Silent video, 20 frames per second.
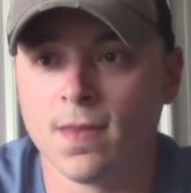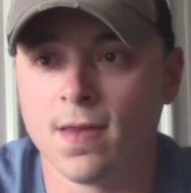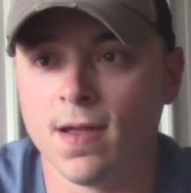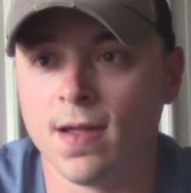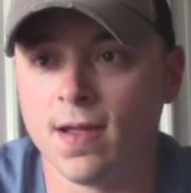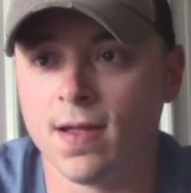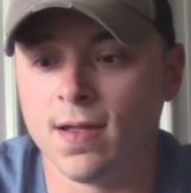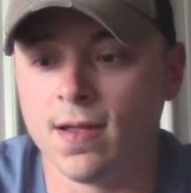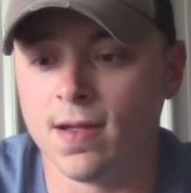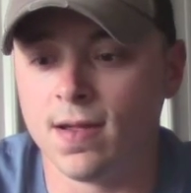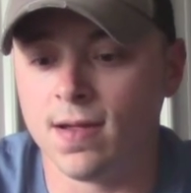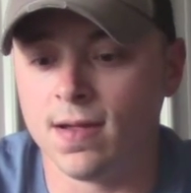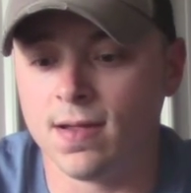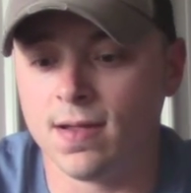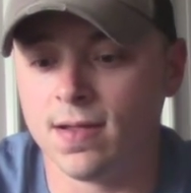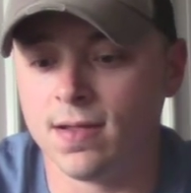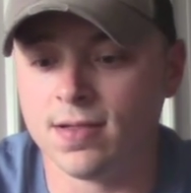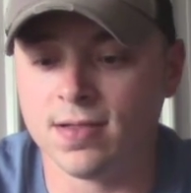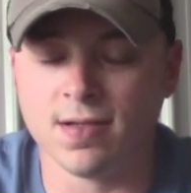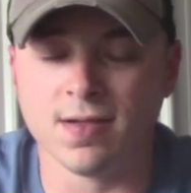
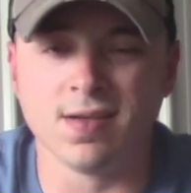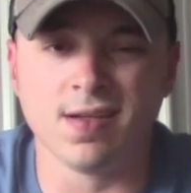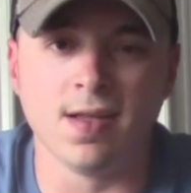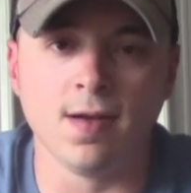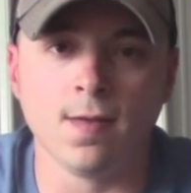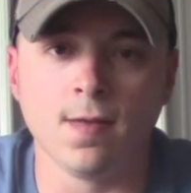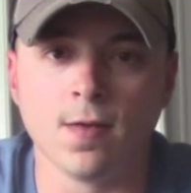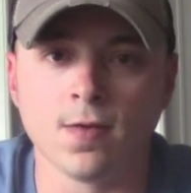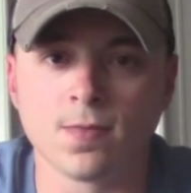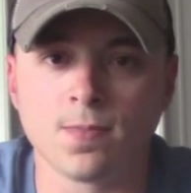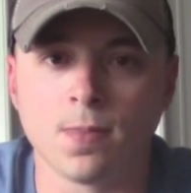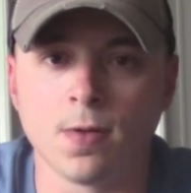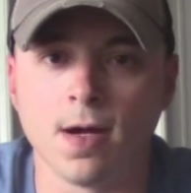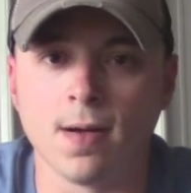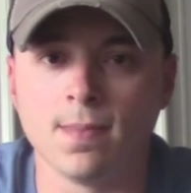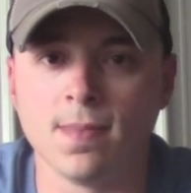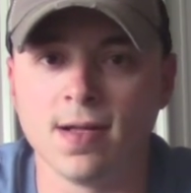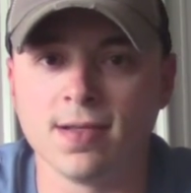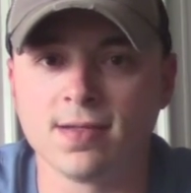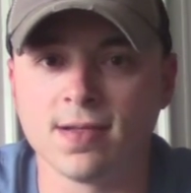any of those
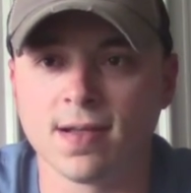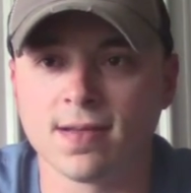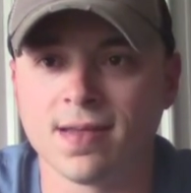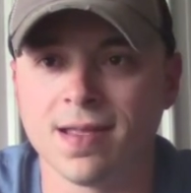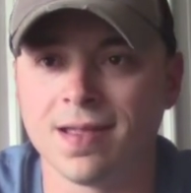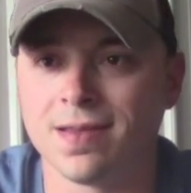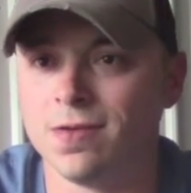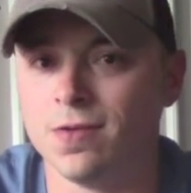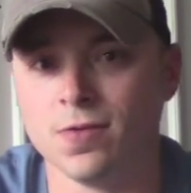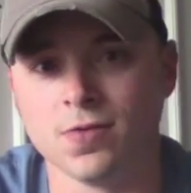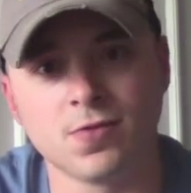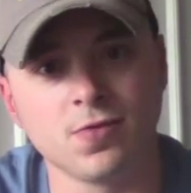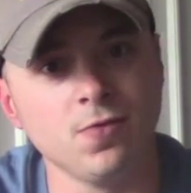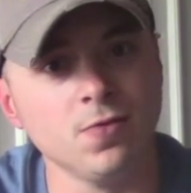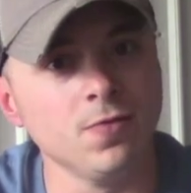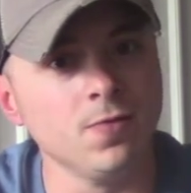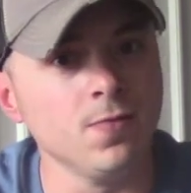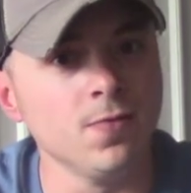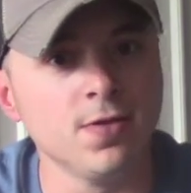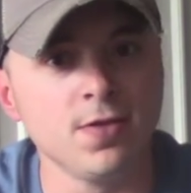prop baits like that, the old
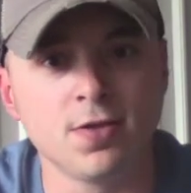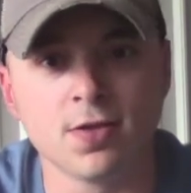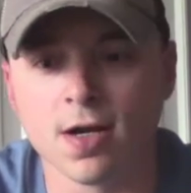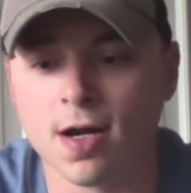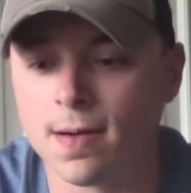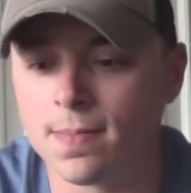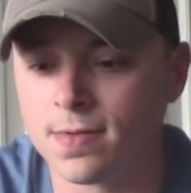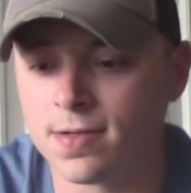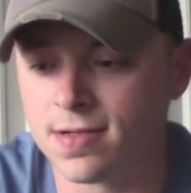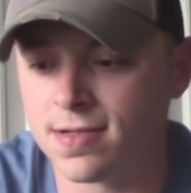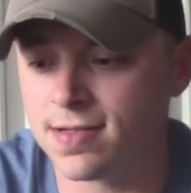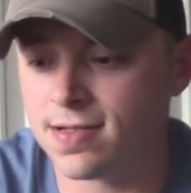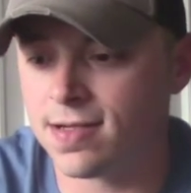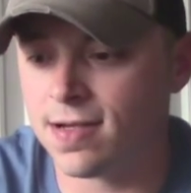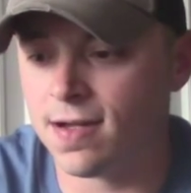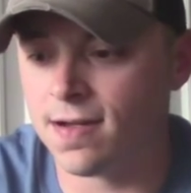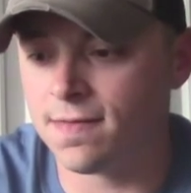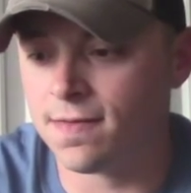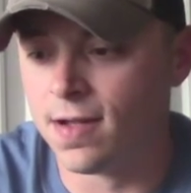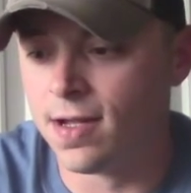school wood choppers and
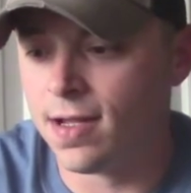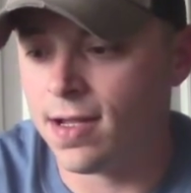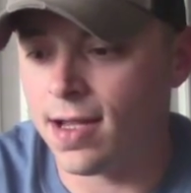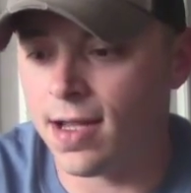stuff,